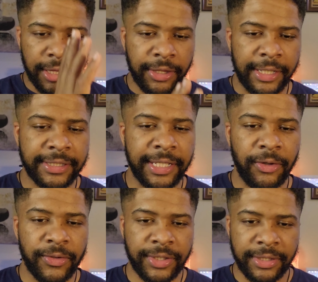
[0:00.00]
this
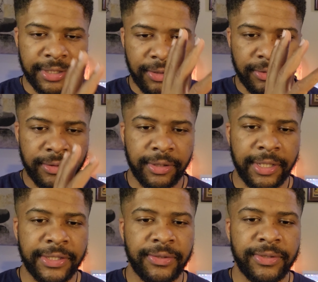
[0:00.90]
energy center,
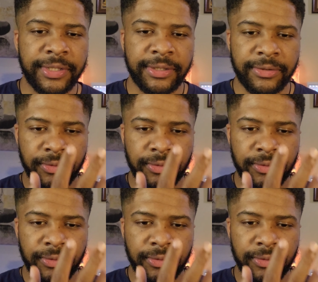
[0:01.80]
these energy centers,